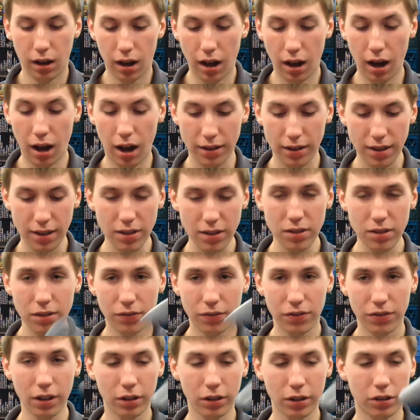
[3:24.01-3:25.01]
It
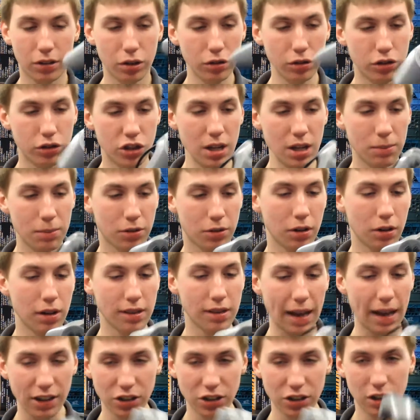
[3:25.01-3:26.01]
doesn't feel too cheap, so
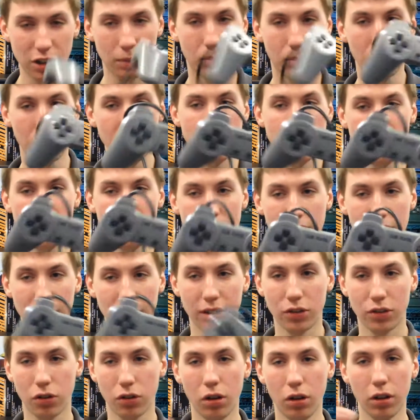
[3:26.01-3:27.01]
it's actually a pretty decent
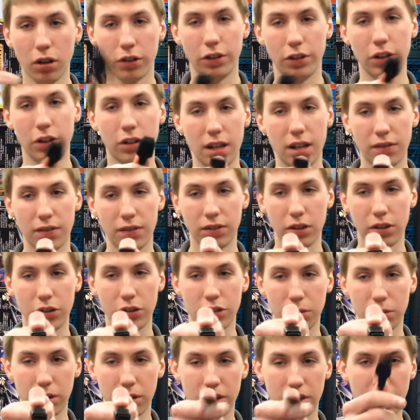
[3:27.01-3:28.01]
controller, and you can even
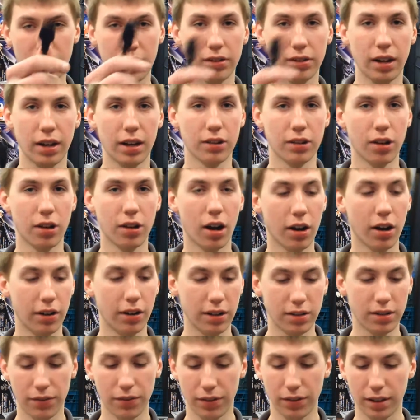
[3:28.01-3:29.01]
use it with things like Atari
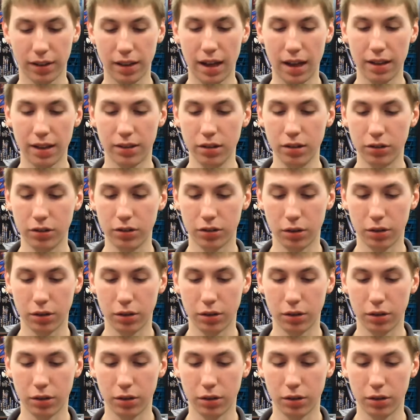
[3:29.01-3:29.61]
and stuff like that too.